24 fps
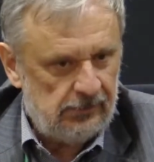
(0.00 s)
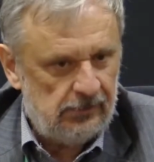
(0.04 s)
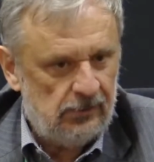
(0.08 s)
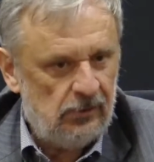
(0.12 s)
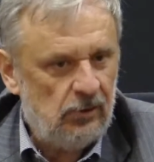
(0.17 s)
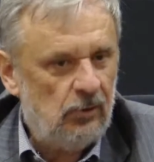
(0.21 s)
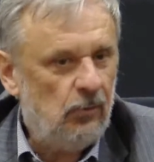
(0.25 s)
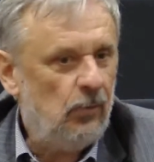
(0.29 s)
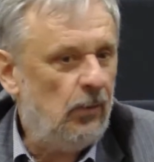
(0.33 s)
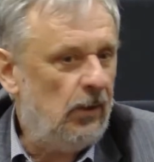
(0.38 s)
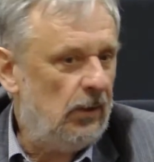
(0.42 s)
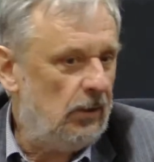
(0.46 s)

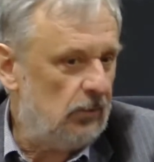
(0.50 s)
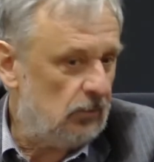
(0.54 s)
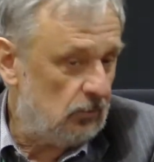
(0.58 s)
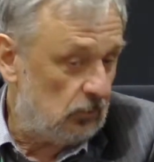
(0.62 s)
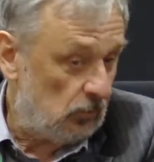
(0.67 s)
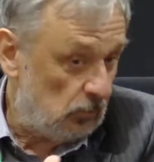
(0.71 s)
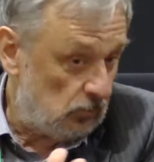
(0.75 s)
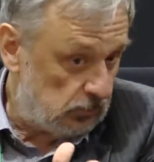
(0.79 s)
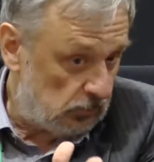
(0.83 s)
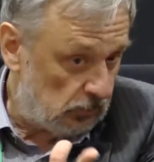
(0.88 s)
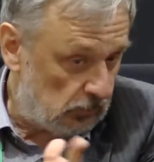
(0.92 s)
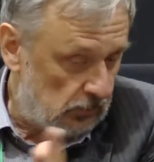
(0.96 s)
require
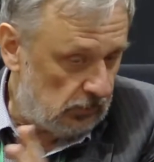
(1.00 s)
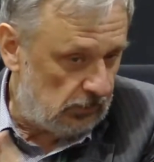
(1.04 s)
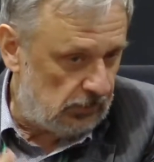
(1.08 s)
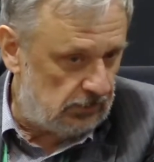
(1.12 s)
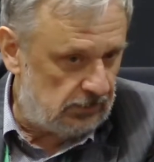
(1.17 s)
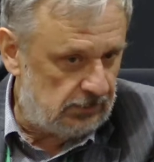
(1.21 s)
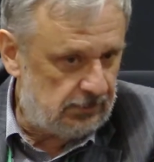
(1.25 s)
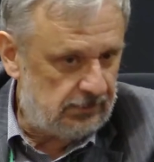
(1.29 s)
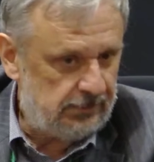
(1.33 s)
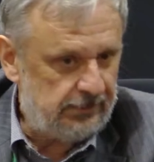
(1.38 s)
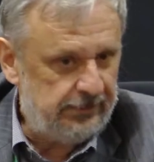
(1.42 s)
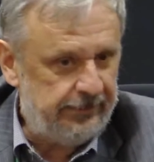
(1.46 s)
also
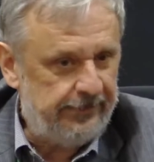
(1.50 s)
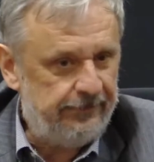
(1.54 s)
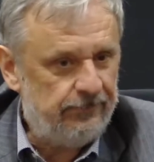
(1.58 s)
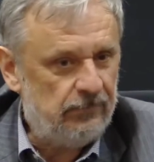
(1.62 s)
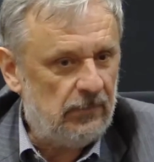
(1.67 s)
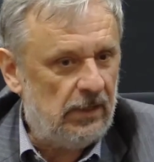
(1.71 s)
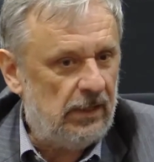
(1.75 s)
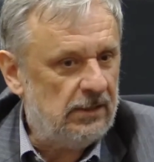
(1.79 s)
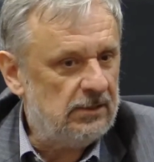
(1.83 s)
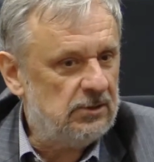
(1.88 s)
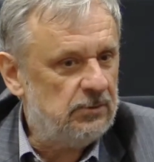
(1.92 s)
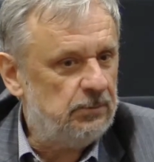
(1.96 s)
his
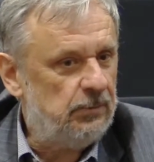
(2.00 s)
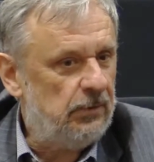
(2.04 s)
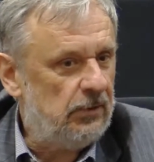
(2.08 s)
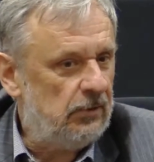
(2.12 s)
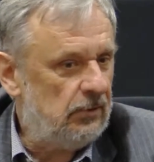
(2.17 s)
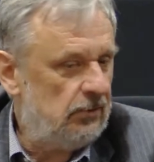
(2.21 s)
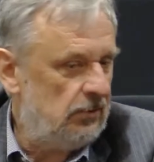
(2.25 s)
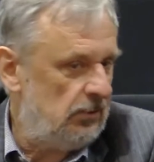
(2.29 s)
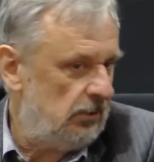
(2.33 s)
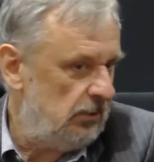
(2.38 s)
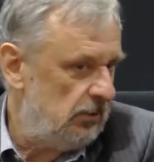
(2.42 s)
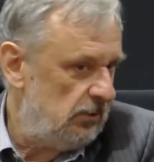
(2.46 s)

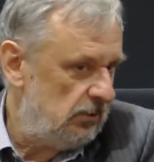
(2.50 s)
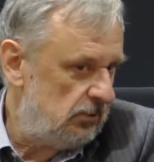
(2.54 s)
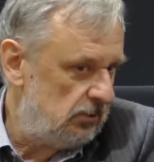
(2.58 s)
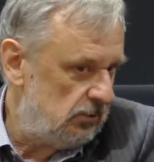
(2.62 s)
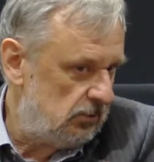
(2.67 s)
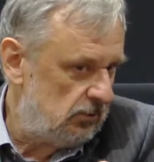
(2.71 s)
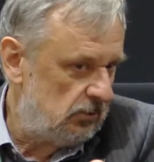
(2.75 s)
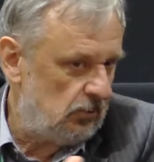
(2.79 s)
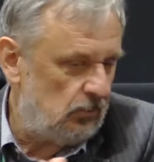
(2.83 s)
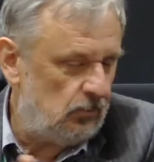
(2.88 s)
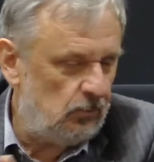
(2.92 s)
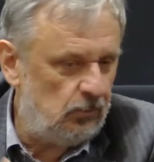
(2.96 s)
expertise.
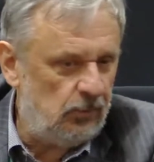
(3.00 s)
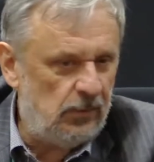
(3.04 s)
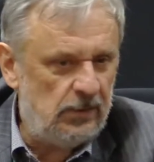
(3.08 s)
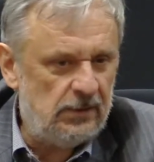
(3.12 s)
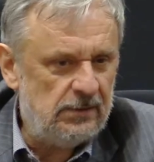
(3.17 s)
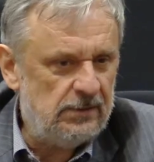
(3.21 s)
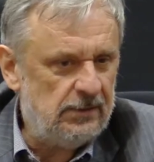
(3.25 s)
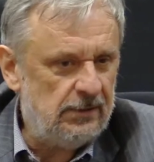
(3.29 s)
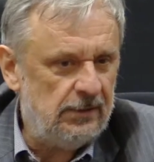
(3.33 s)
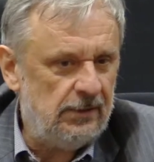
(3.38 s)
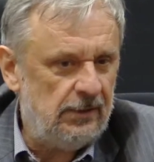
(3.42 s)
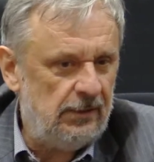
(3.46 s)
So
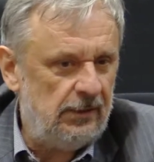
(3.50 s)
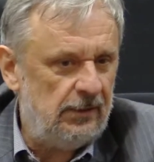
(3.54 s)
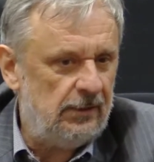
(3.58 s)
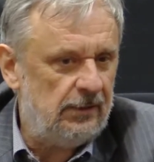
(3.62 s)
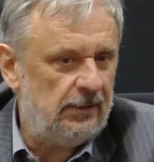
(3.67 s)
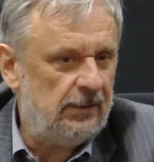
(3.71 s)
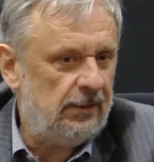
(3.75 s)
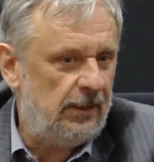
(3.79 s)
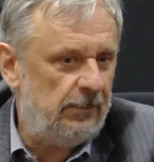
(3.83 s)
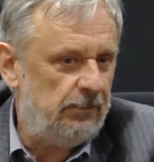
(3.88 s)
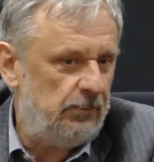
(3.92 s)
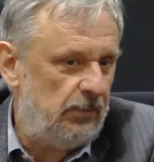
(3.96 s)
basically
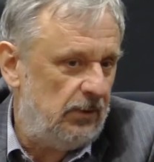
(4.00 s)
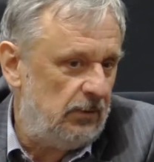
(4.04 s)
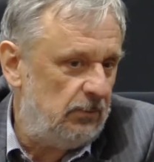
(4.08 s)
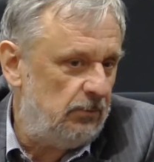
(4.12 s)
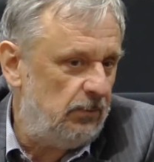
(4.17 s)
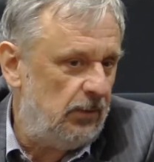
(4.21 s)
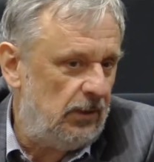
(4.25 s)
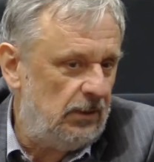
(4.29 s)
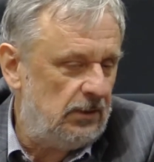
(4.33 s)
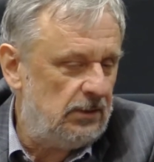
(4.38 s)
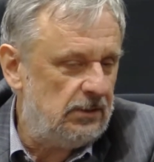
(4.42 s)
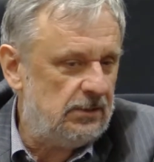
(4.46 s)
it happened
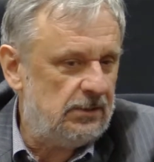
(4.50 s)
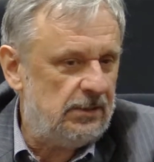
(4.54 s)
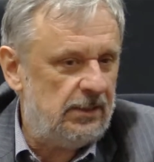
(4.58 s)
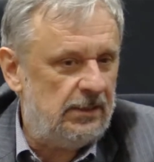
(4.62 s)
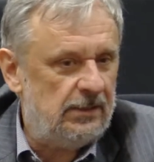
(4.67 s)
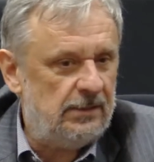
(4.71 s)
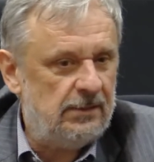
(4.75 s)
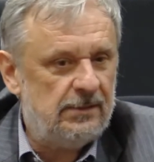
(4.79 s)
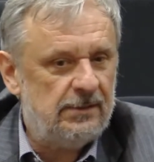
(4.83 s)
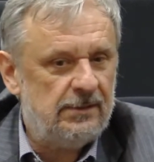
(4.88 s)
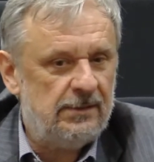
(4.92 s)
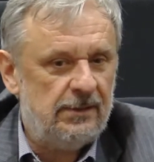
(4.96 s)
by
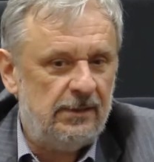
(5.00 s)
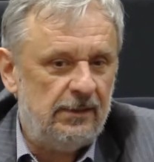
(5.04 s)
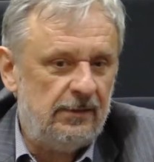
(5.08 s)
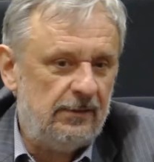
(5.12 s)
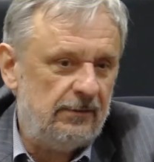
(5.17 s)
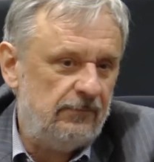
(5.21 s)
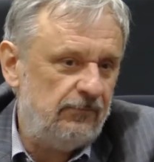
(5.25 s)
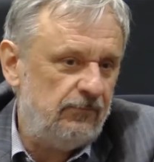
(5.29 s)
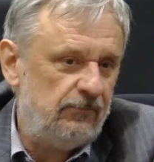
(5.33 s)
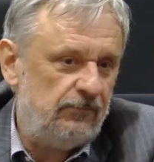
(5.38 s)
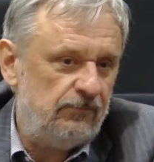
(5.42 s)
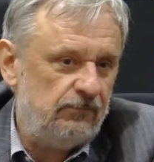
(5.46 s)
chance,
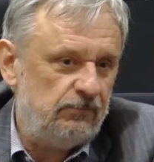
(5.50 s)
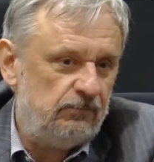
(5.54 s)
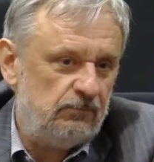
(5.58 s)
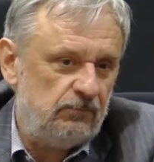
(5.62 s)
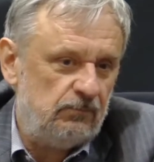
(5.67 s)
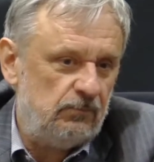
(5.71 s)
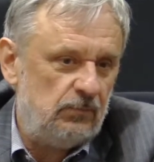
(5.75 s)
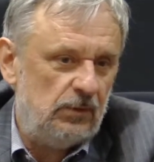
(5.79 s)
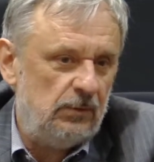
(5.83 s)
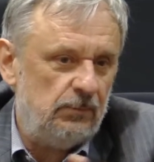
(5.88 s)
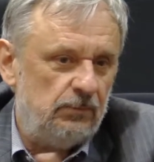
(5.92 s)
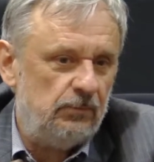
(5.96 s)
and
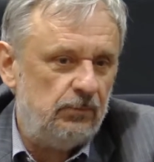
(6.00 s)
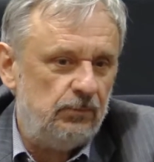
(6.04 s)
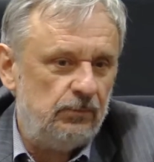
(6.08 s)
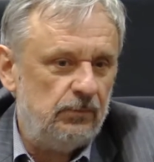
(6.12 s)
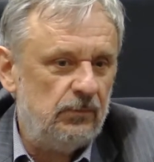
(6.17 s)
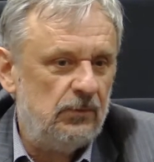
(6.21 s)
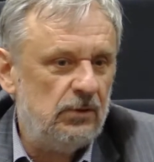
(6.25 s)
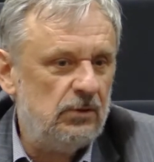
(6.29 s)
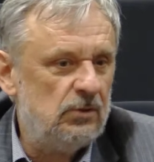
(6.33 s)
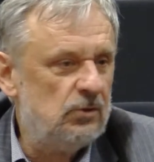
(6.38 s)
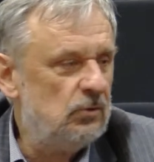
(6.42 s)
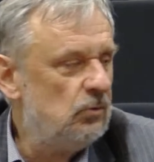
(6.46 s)

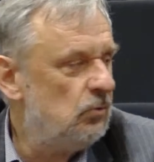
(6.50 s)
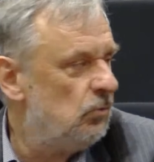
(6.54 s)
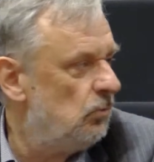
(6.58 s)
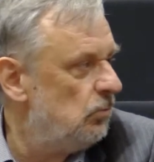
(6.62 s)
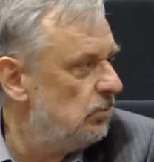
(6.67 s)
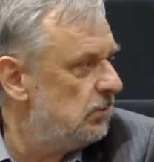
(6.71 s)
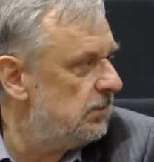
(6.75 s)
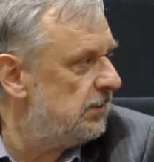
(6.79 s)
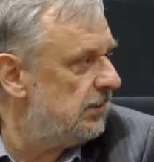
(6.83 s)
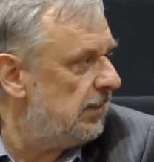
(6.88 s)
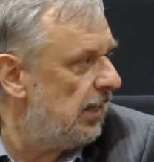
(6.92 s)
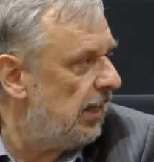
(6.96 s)
this
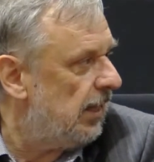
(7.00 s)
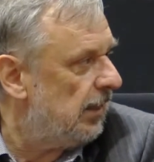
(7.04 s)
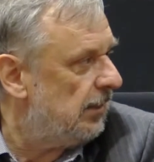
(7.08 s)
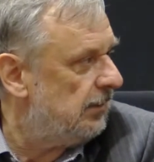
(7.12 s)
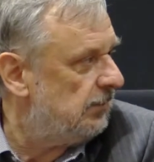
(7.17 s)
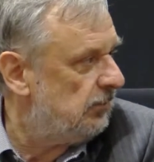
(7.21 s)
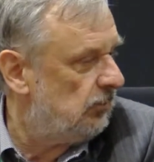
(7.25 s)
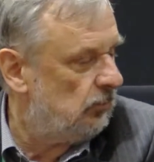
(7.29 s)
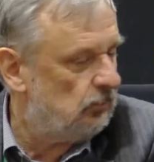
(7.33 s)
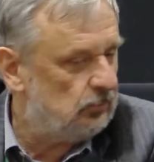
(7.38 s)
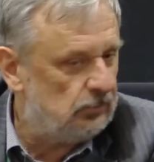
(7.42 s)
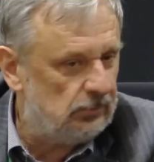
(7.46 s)
rule stuck.
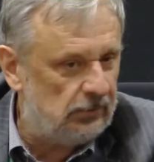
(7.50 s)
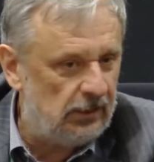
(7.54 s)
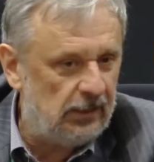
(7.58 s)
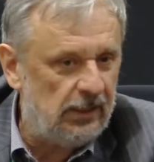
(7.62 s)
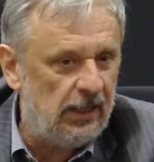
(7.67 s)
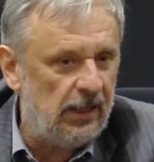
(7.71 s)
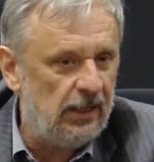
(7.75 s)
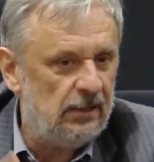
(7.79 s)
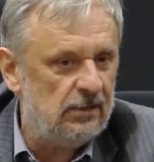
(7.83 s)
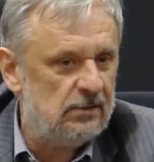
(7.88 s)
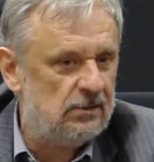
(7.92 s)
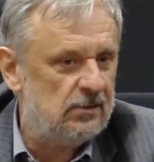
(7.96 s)
So the
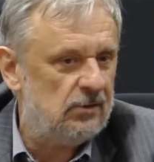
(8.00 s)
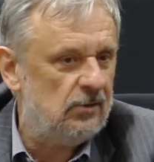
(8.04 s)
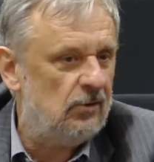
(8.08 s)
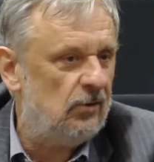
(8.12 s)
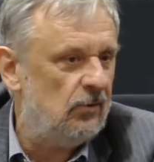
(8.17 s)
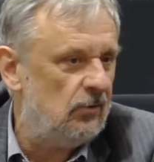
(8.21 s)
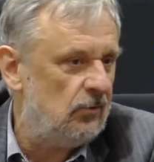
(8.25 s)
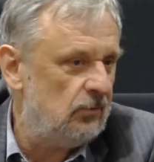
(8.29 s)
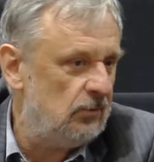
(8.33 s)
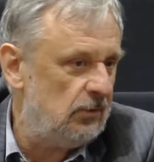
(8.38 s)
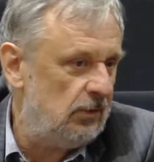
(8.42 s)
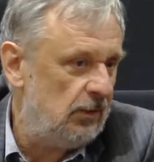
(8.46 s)
guy is
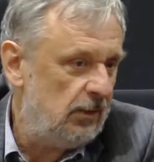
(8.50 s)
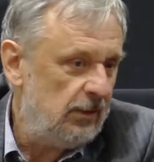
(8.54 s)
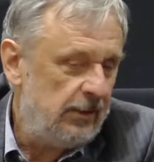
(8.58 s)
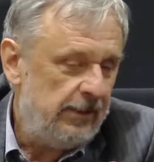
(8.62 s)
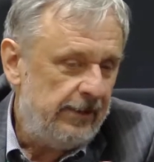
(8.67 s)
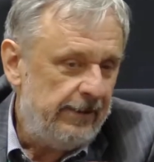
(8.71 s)
gone.